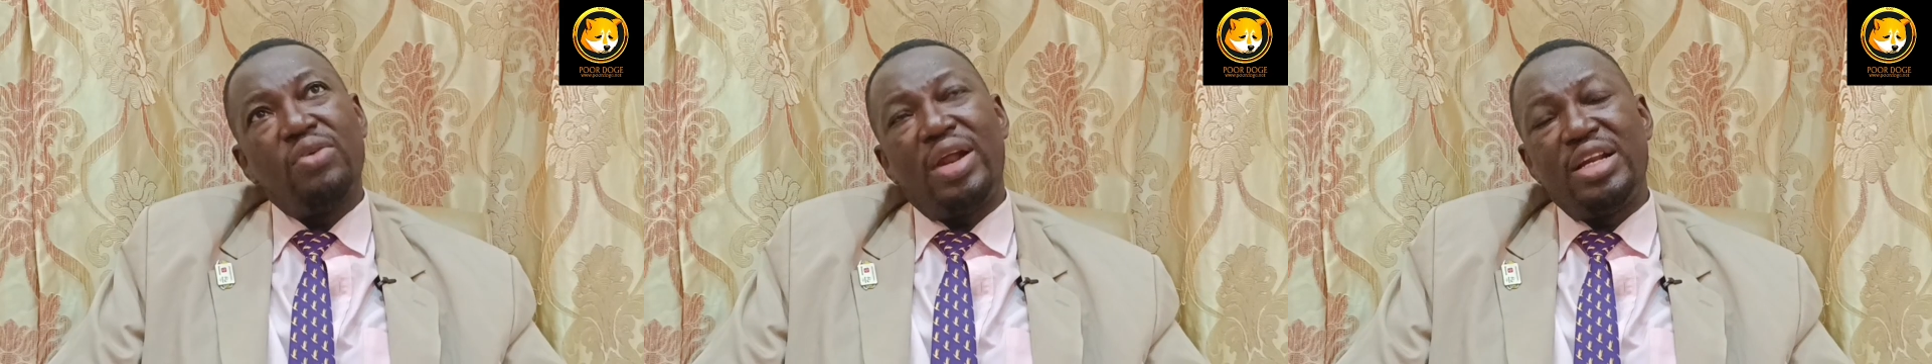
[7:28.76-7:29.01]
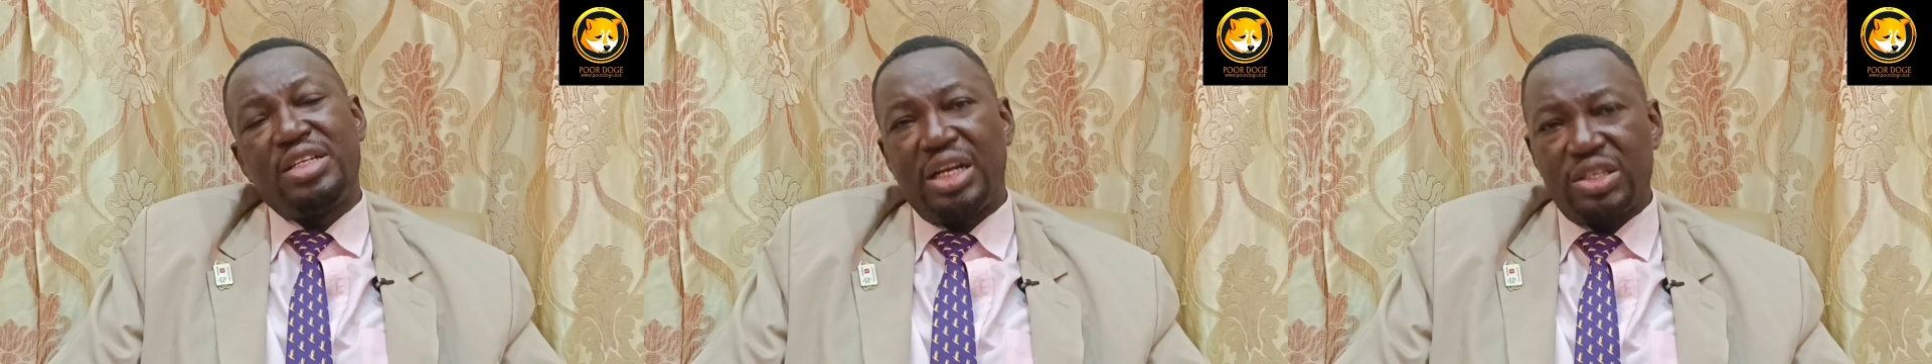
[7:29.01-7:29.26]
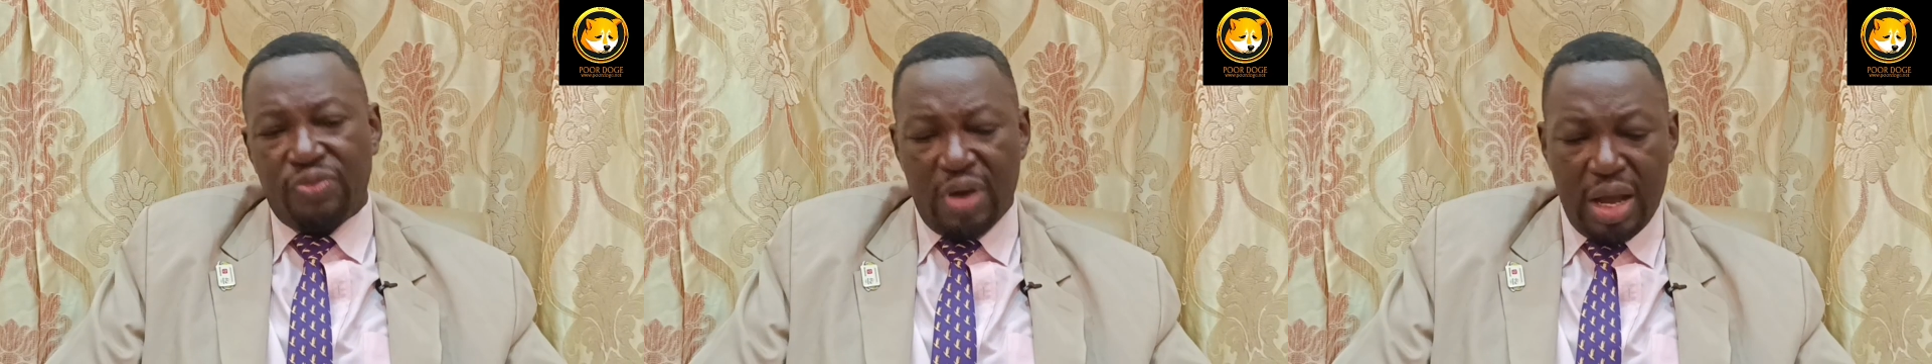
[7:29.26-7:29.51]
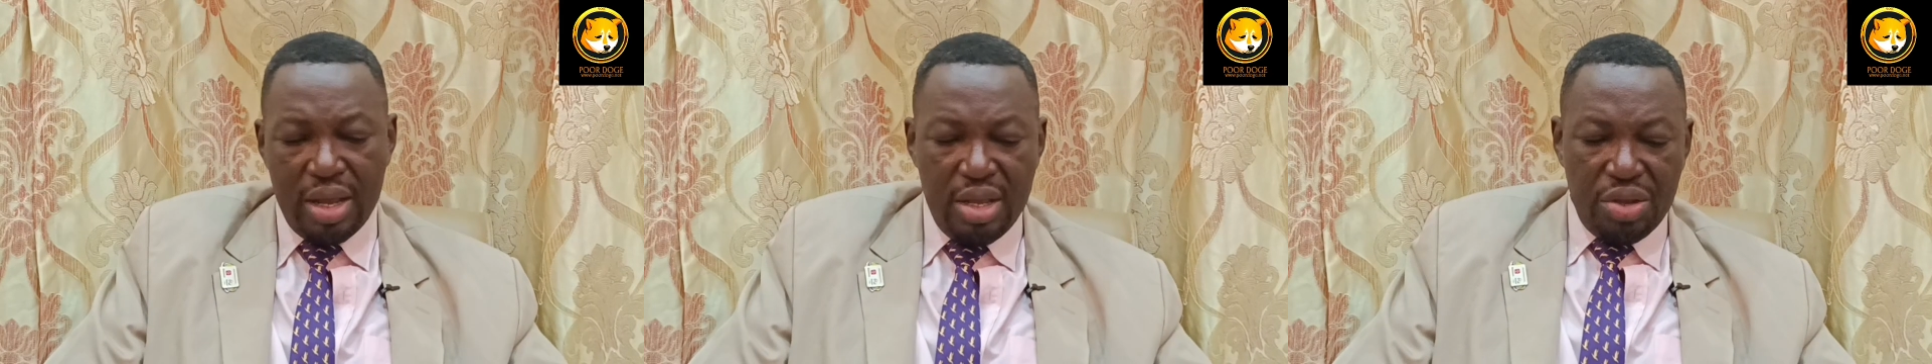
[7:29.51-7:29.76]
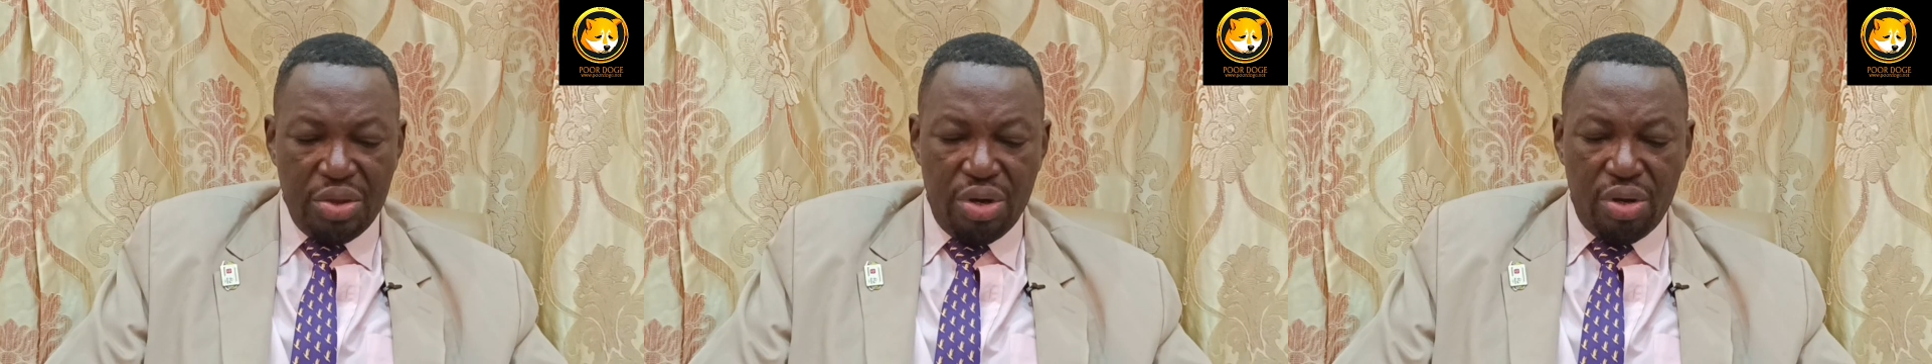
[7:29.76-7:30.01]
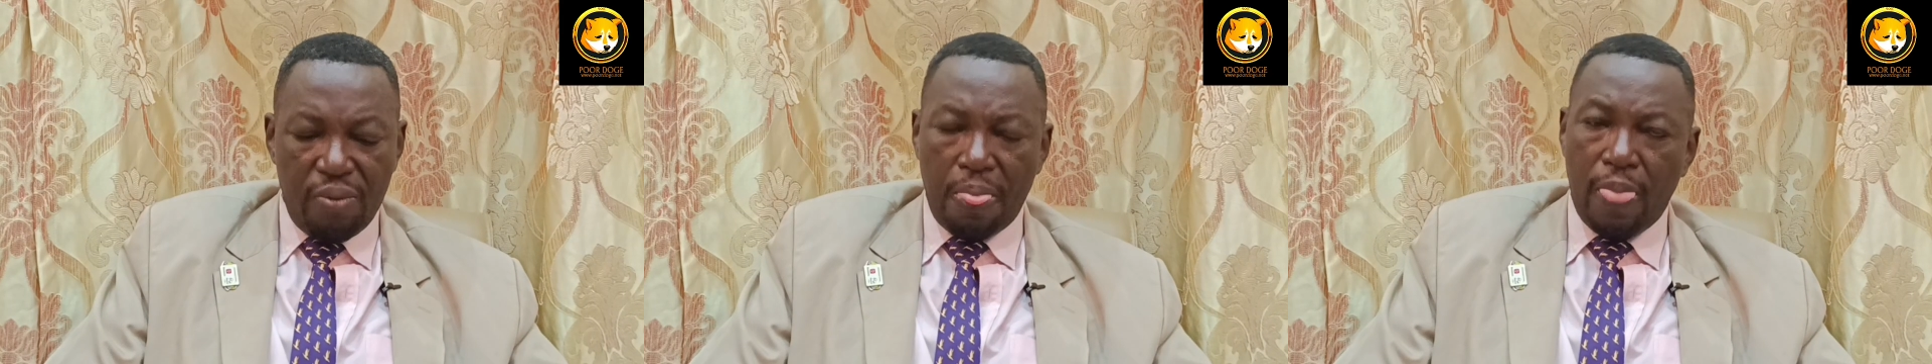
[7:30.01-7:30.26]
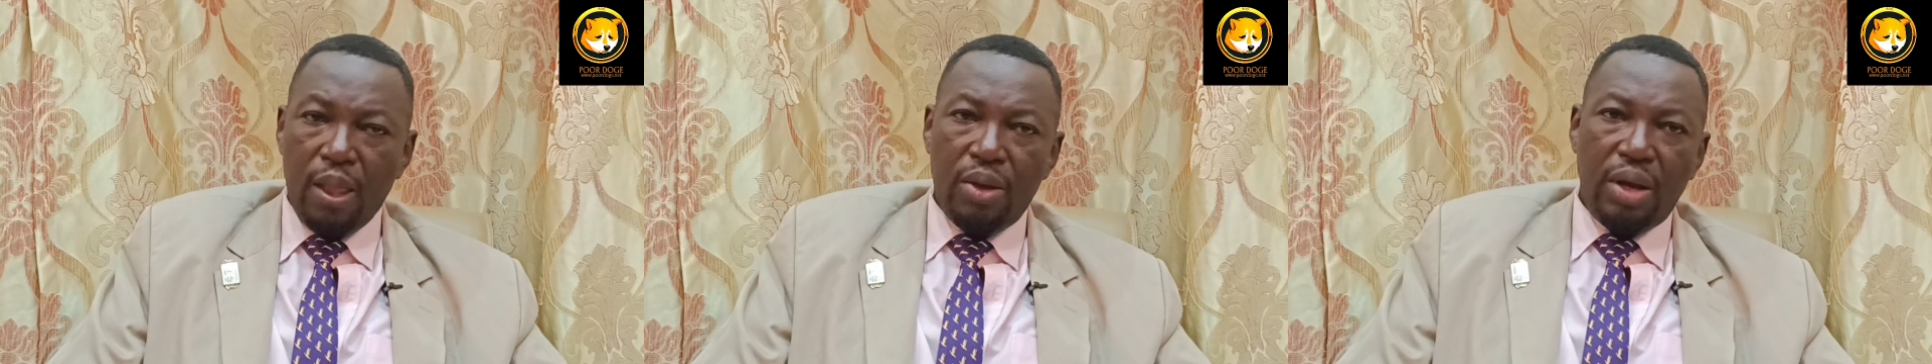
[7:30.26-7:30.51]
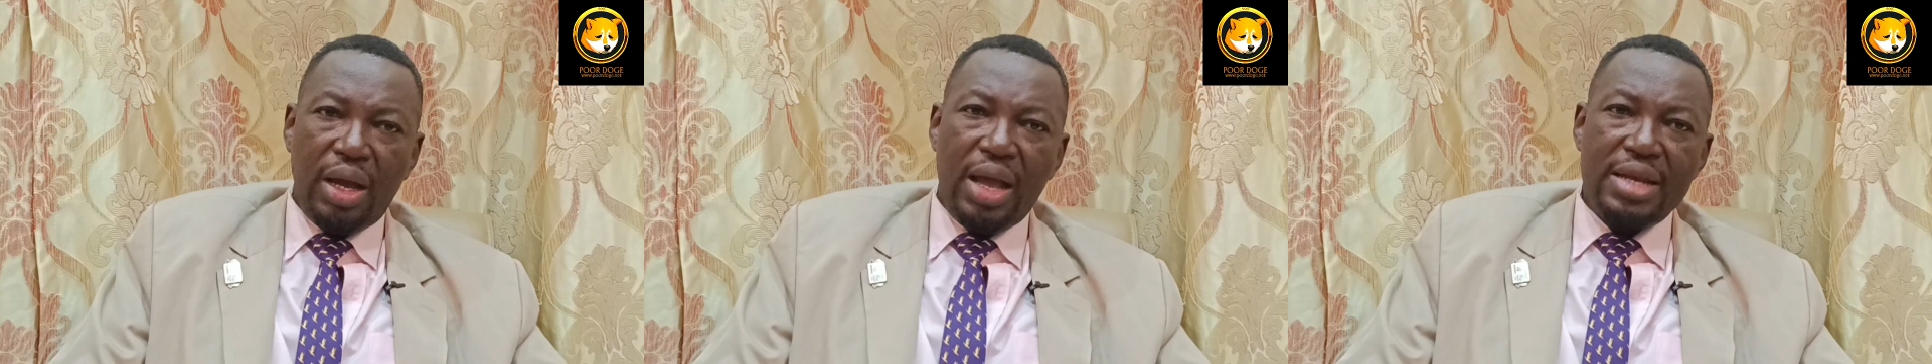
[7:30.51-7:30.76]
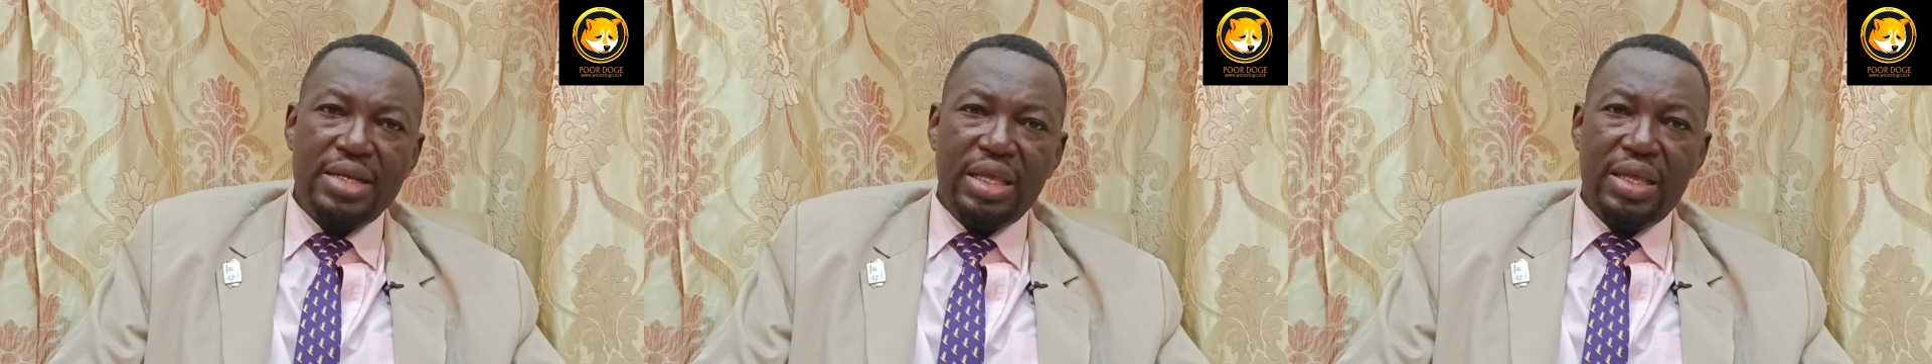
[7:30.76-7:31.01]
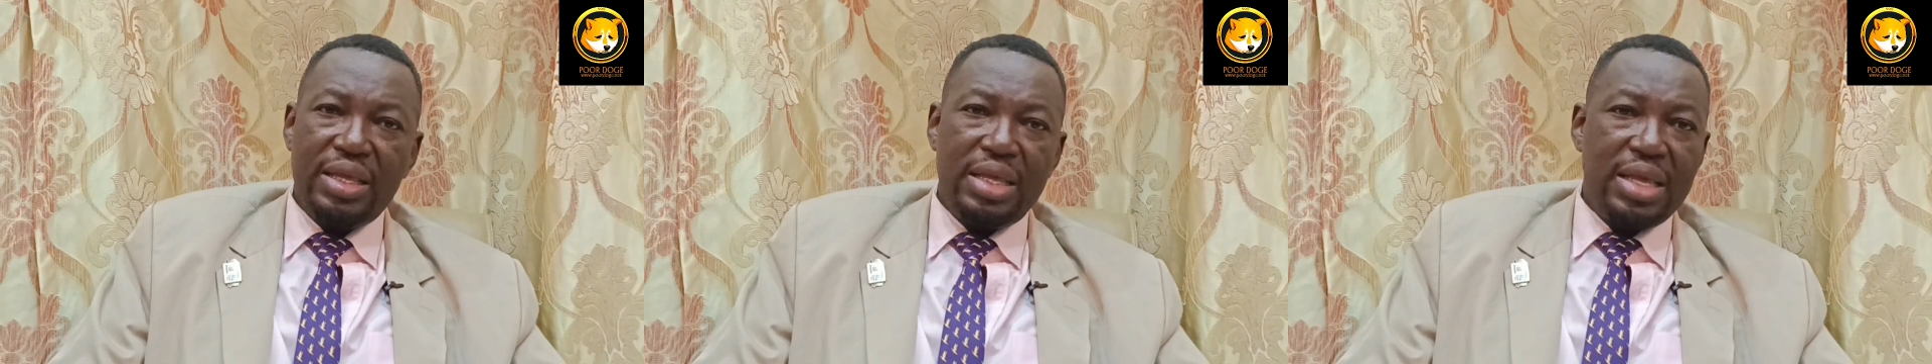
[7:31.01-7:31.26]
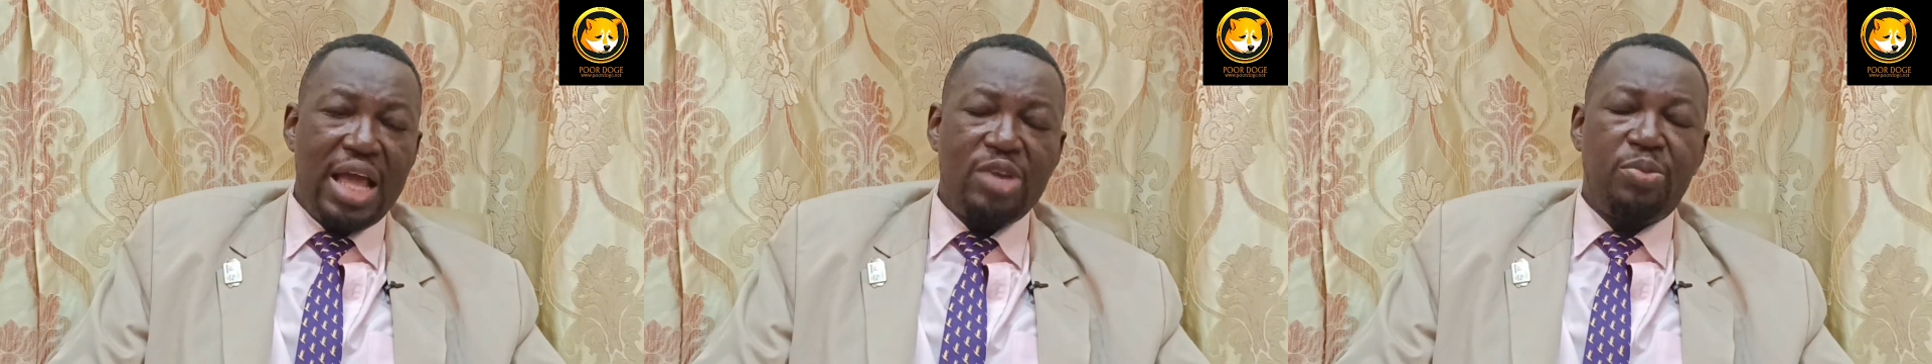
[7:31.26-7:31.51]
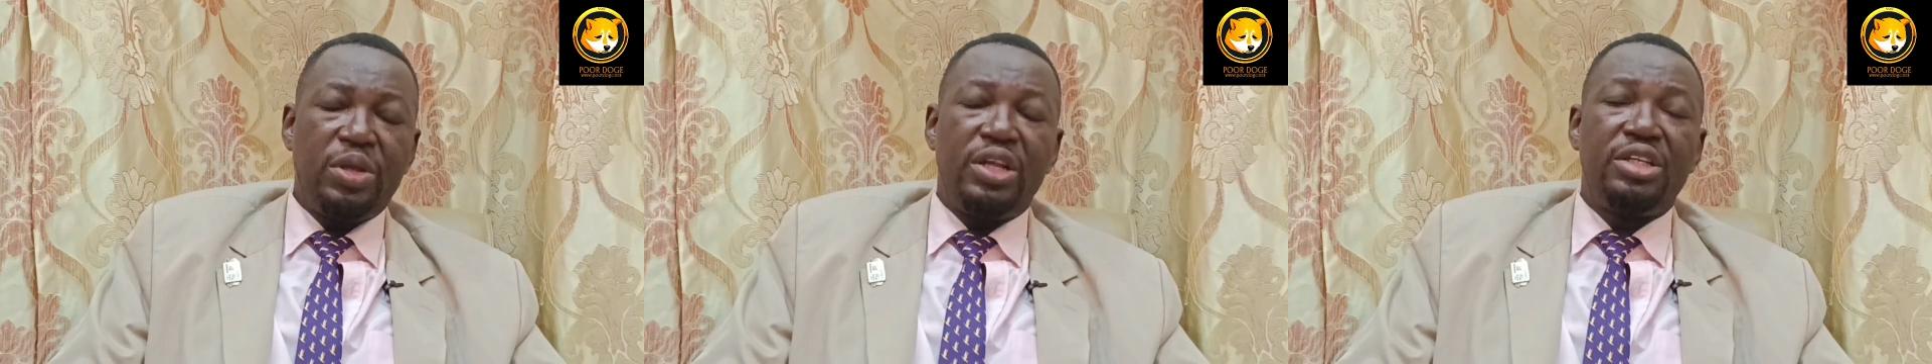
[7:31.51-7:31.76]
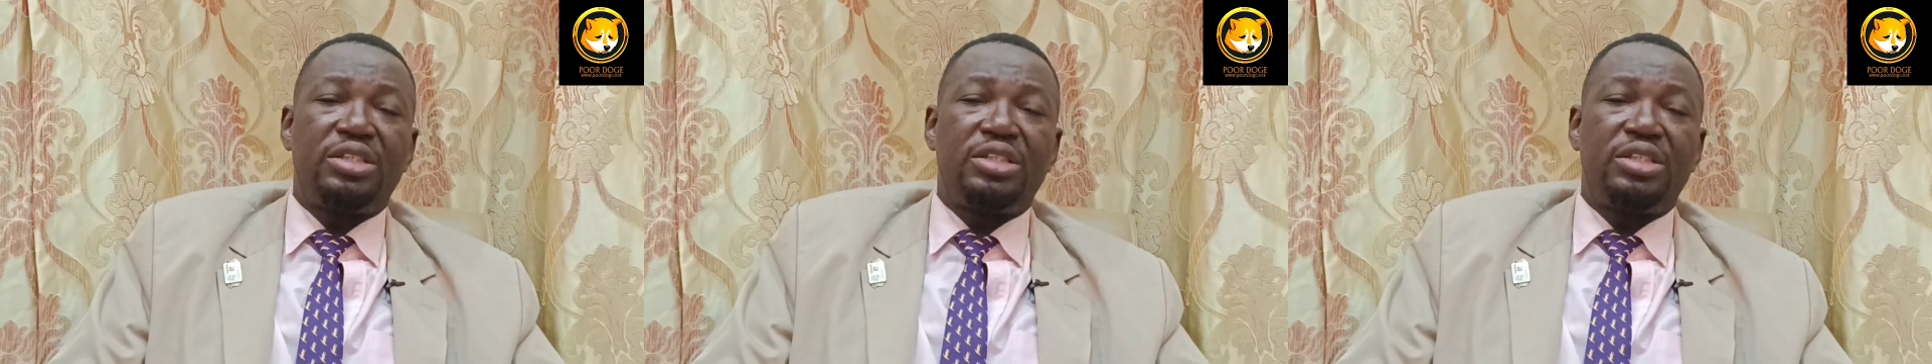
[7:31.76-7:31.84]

January transfer, you know. And he had been